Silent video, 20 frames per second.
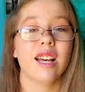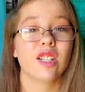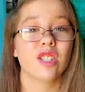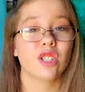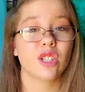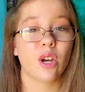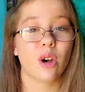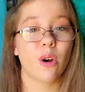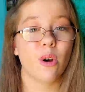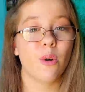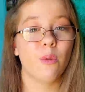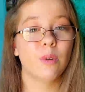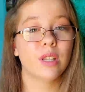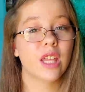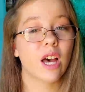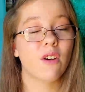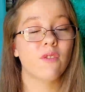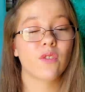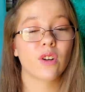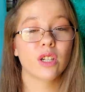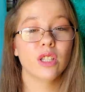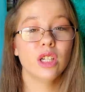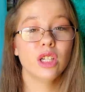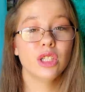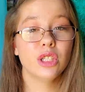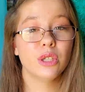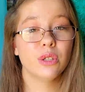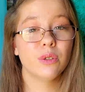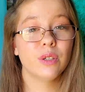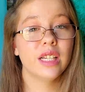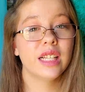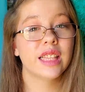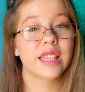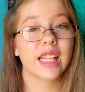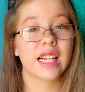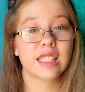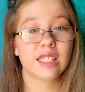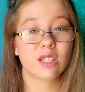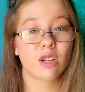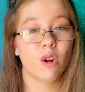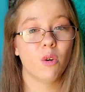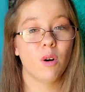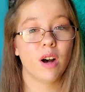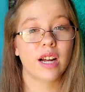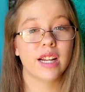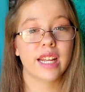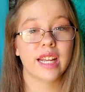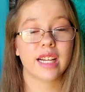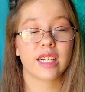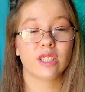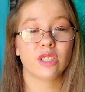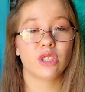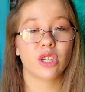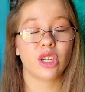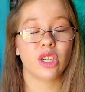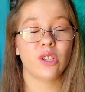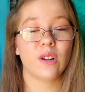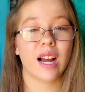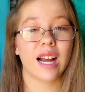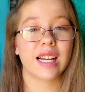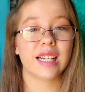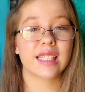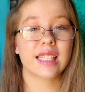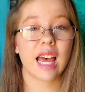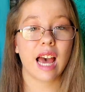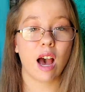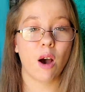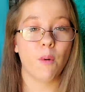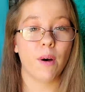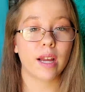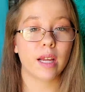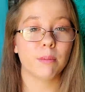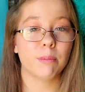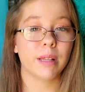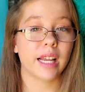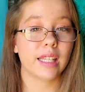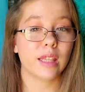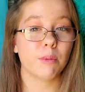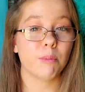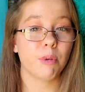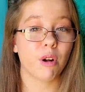So without further ado, let's go on and show you guys how I applied the